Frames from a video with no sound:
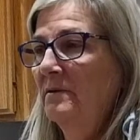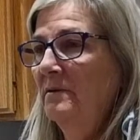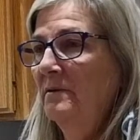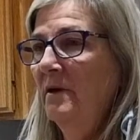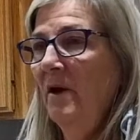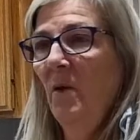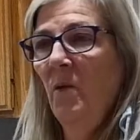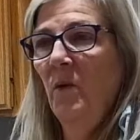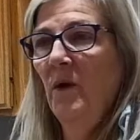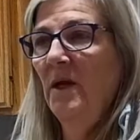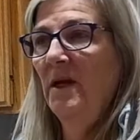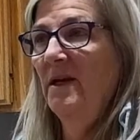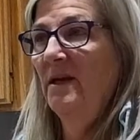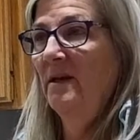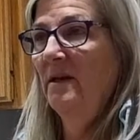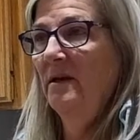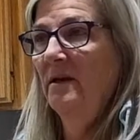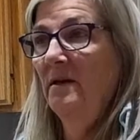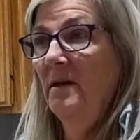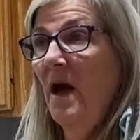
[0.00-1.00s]
Not one.
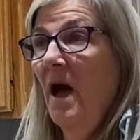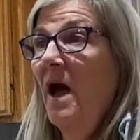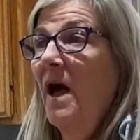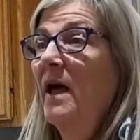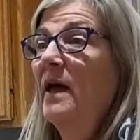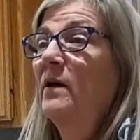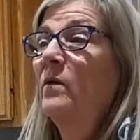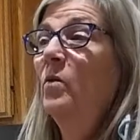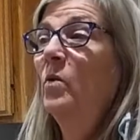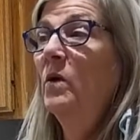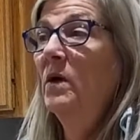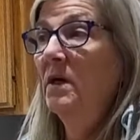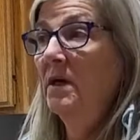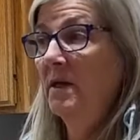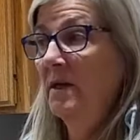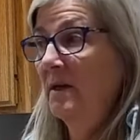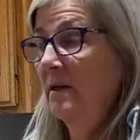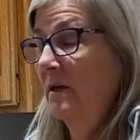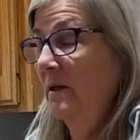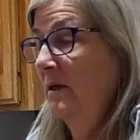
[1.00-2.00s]
Not one.
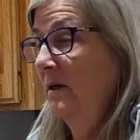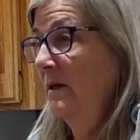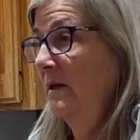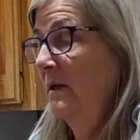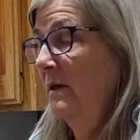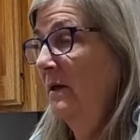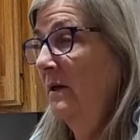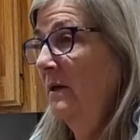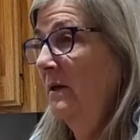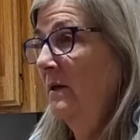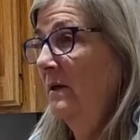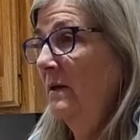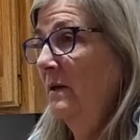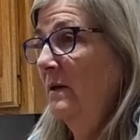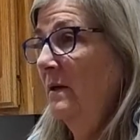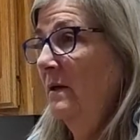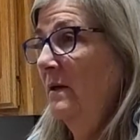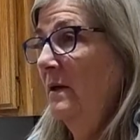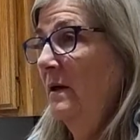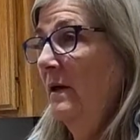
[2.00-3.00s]

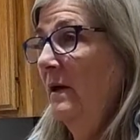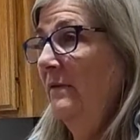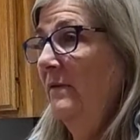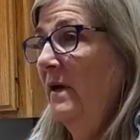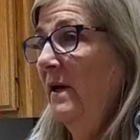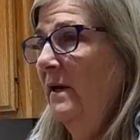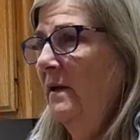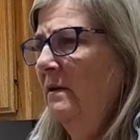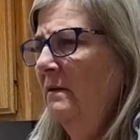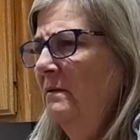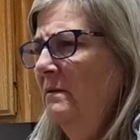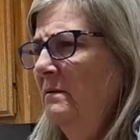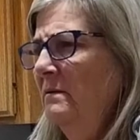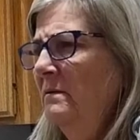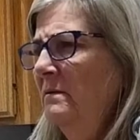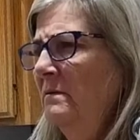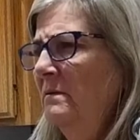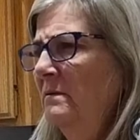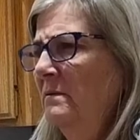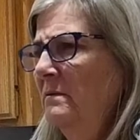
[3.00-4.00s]
I've got
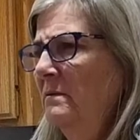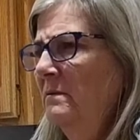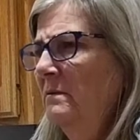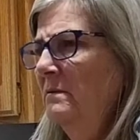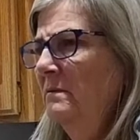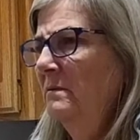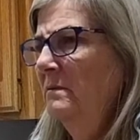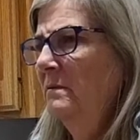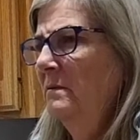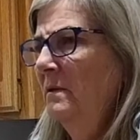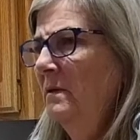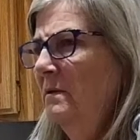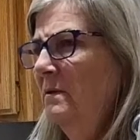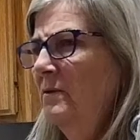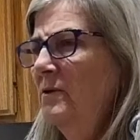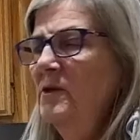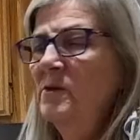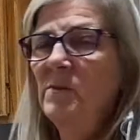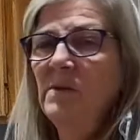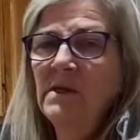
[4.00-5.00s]
a
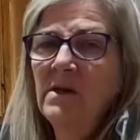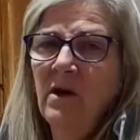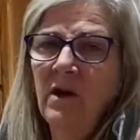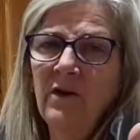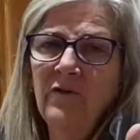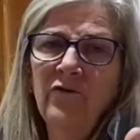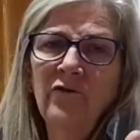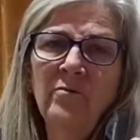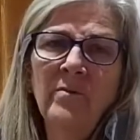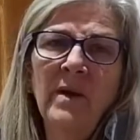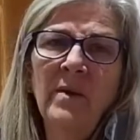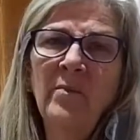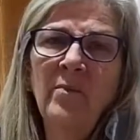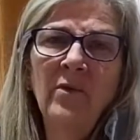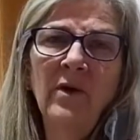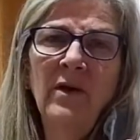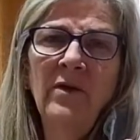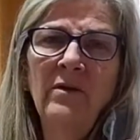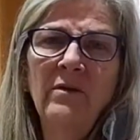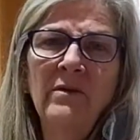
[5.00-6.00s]
Christmas card from my
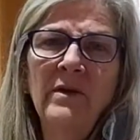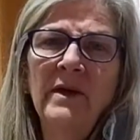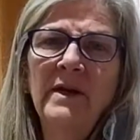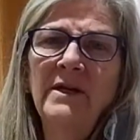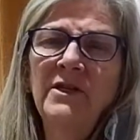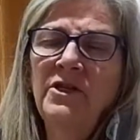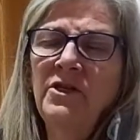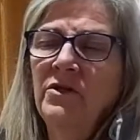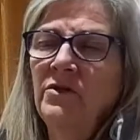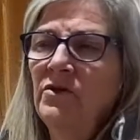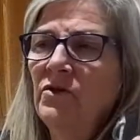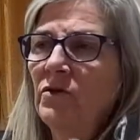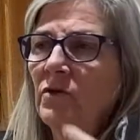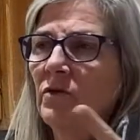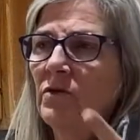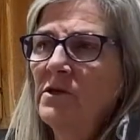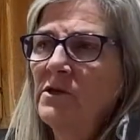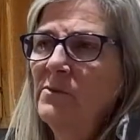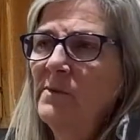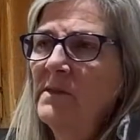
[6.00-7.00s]
brother that I showed you, a
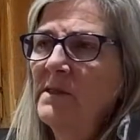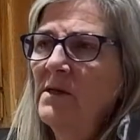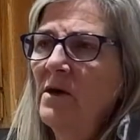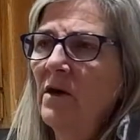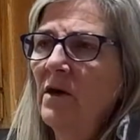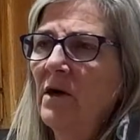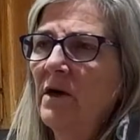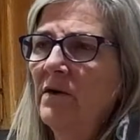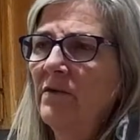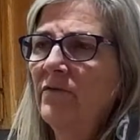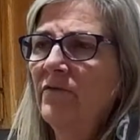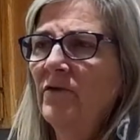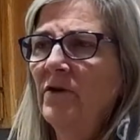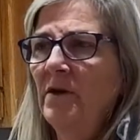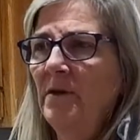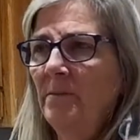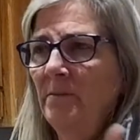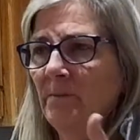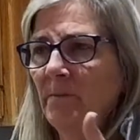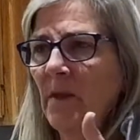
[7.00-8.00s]
Christmas card from